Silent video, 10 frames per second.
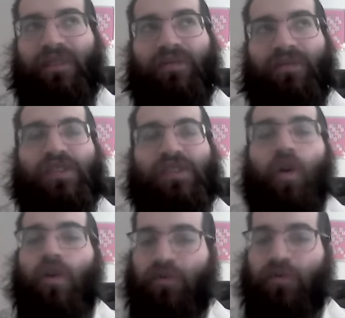these
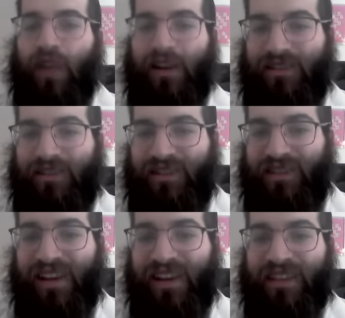horse riders
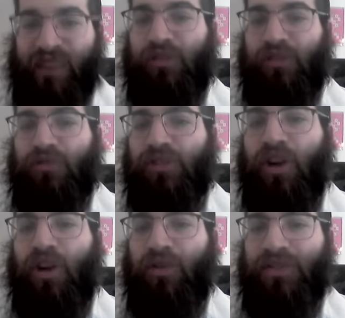that would do
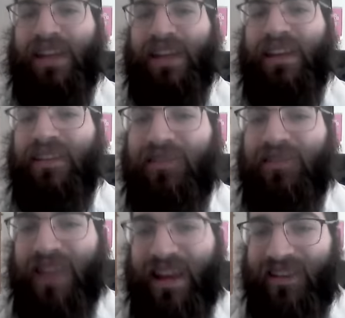shows and
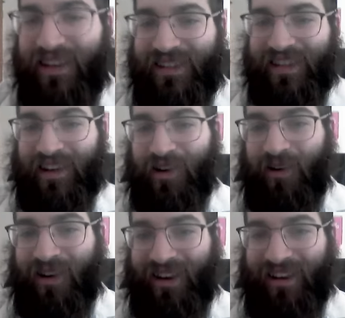entertain the Hasidic court.